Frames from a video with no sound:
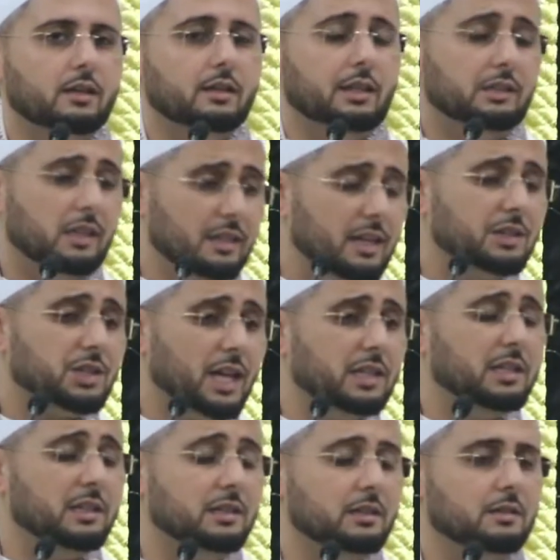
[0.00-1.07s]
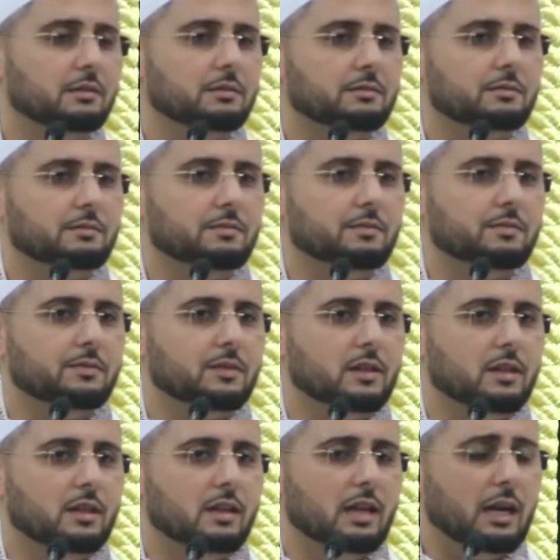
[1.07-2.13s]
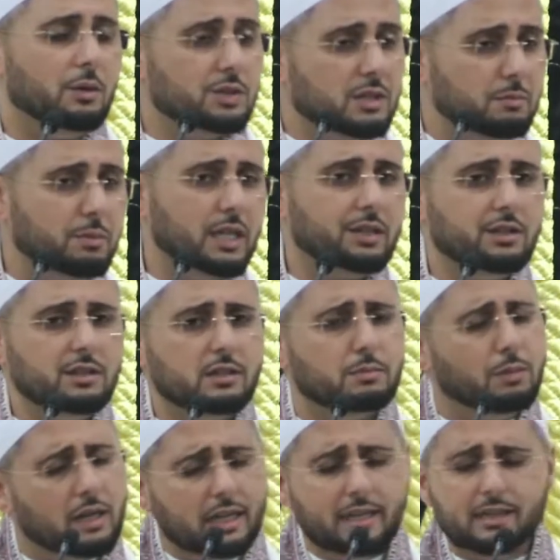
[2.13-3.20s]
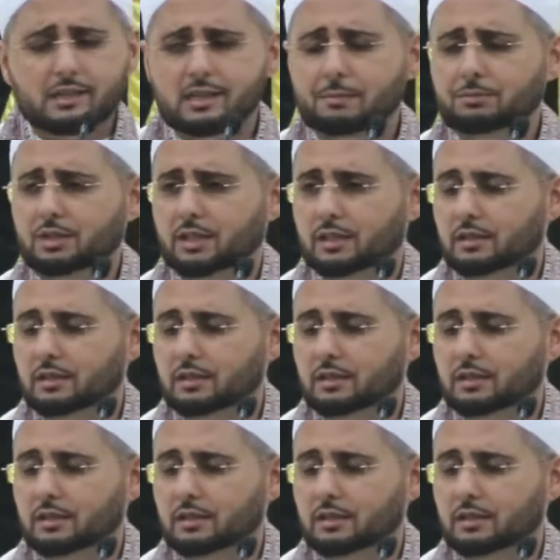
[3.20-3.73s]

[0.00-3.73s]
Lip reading: He said, yes, I did. I was embarrassed, but I accepted it.